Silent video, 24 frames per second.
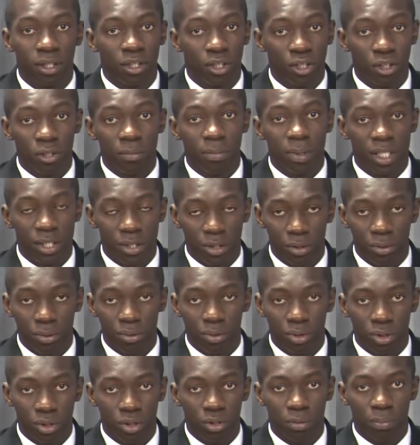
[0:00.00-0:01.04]
could be
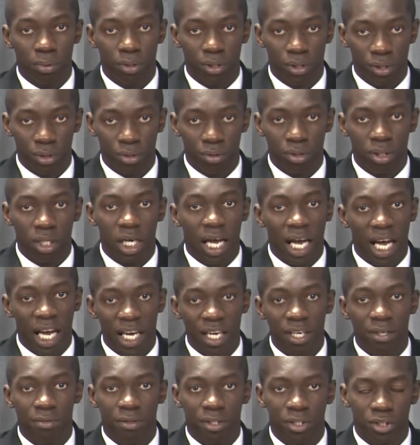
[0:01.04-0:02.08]
used to produce
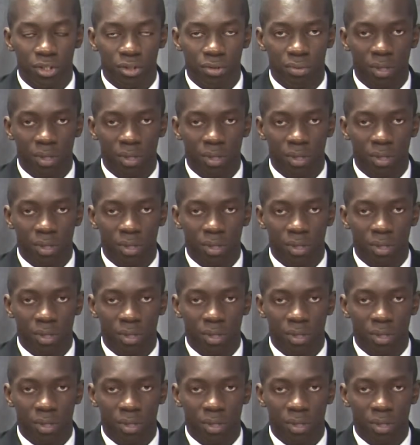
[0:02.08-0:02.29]
high-enriched